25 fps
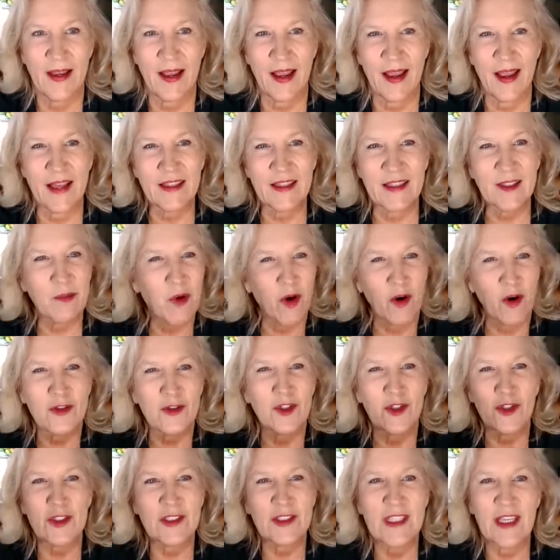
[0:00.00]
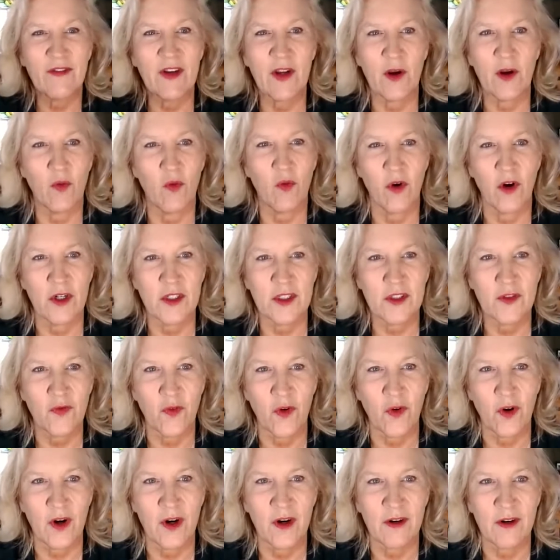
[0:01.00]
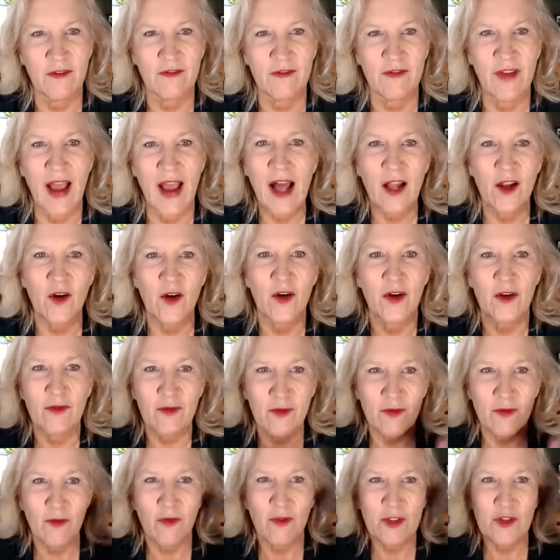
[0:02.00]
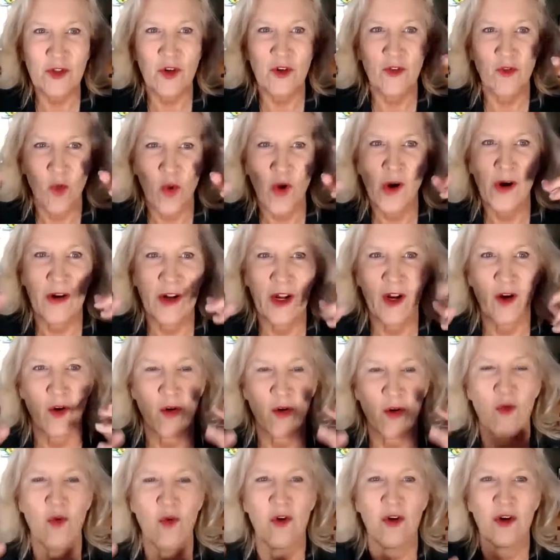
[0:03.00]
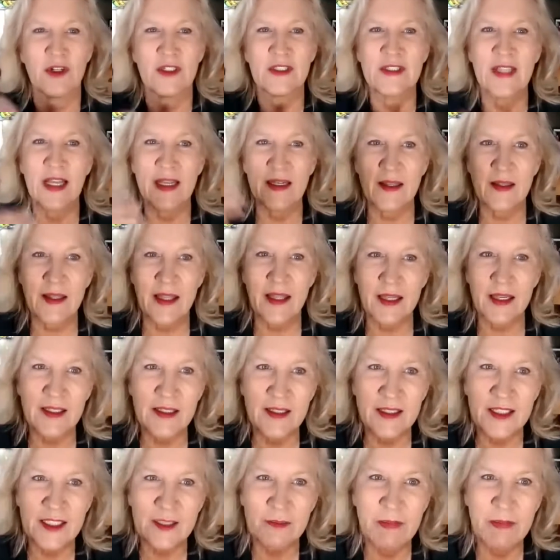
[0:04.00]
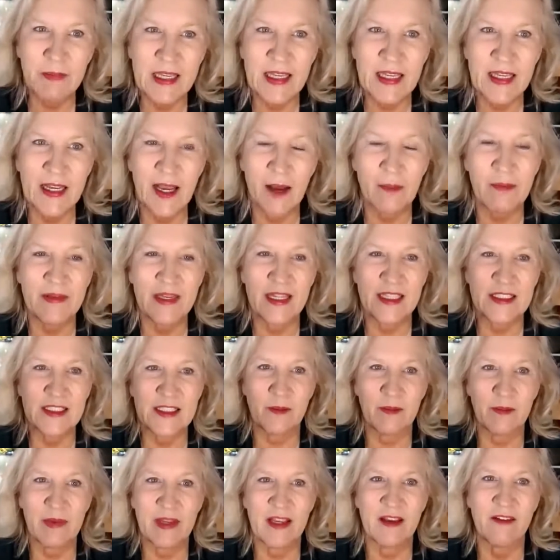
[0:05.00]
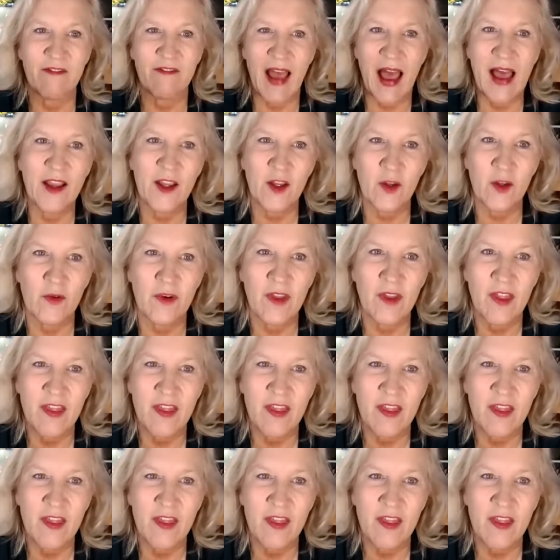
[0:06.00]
as opposed to just giving awards for valor, sort of warrior awards. That speaking up needs to be a valued